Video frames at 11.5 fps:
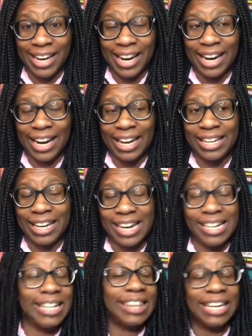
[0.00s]
and
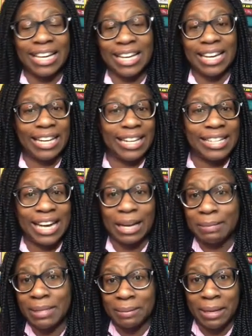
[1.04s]
anytime
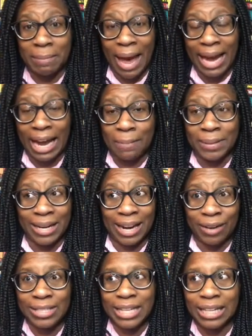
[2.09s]
something bad happened, and
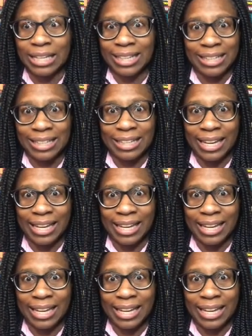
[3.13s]
I was like a good